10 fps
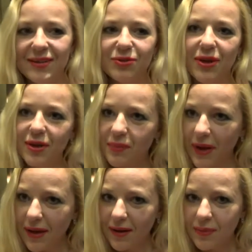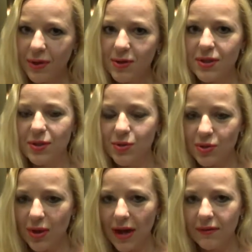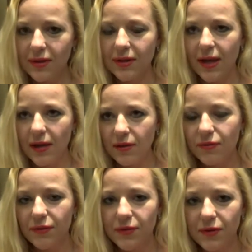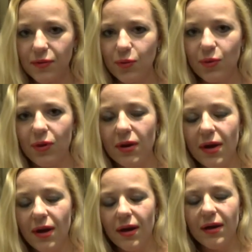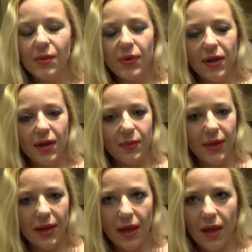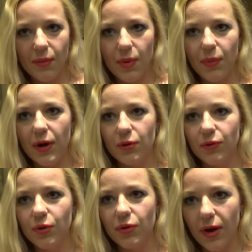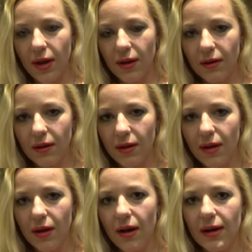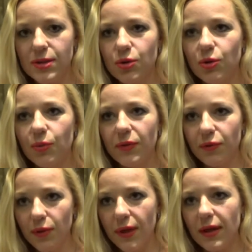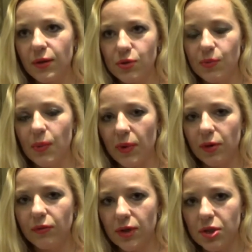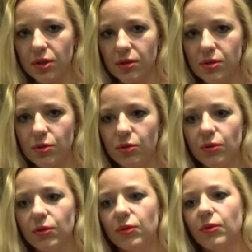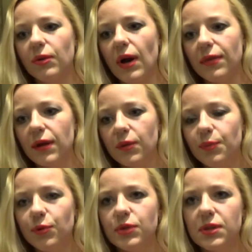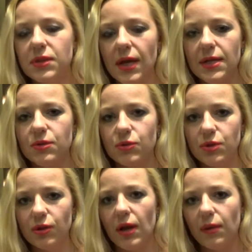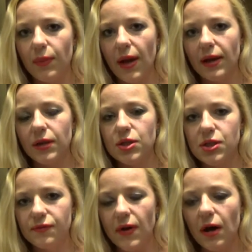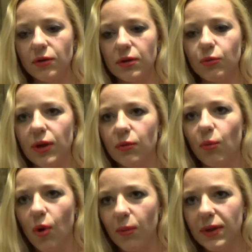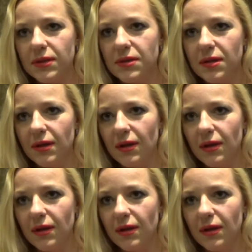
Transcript: to get it back, because they used to have it in 1954. Crimea became a part of Ukraine. So before that, it used to be part of Russia. So I think Putin's task was to get it back, and he just found a weak moment